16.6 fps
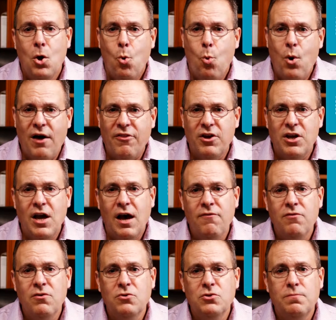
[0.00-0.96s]
While the
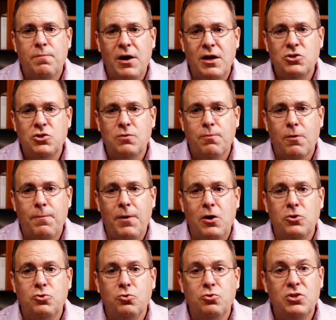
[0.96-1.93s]
governor's budget
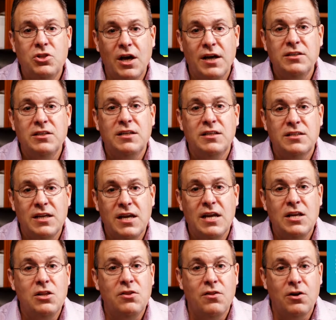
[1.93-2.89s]
proposal does
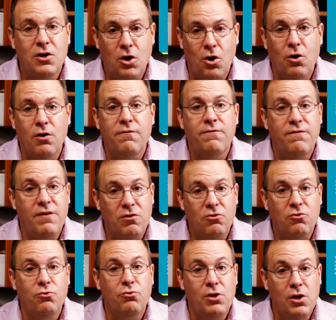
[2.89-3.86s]
exceed the current
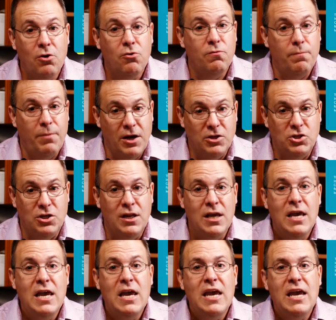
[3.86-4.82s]
fiscal year's budget,
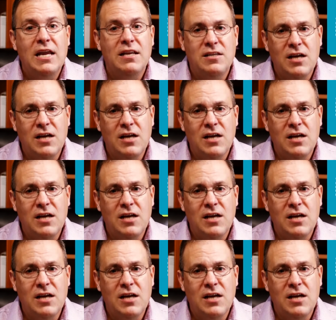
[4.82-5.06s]
it